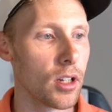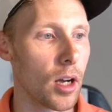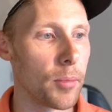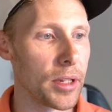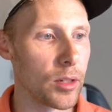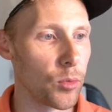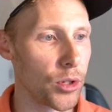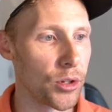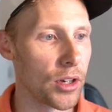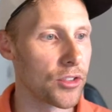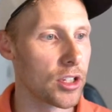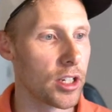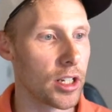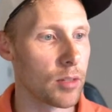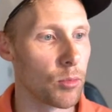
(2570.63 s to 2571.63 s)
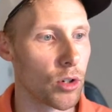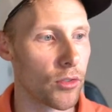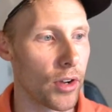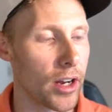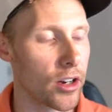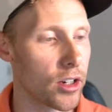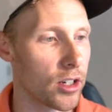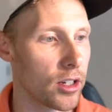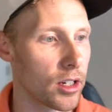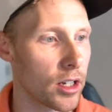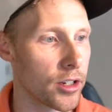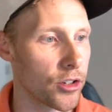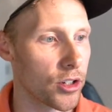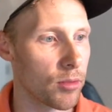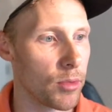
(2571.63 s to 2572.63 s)
mean, will you have to take more of a haircut
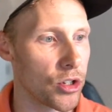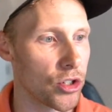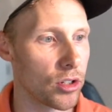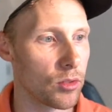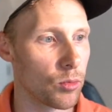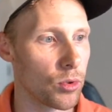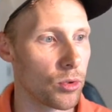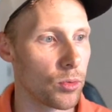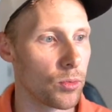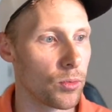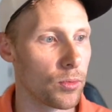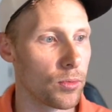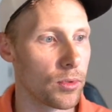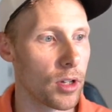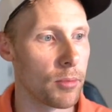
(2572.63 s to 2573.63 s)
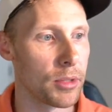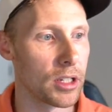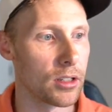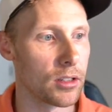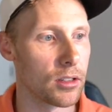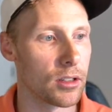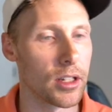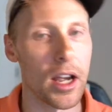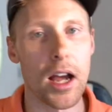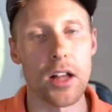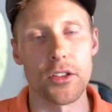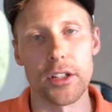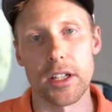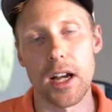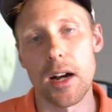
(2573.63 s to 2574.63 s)
on your commission? Well, I mean, yeah,
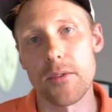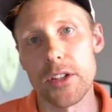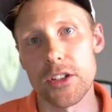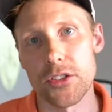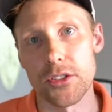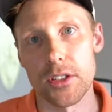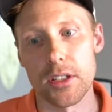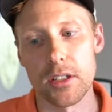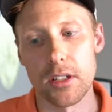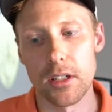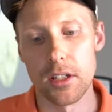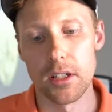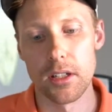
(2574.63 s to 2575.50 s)
like obviously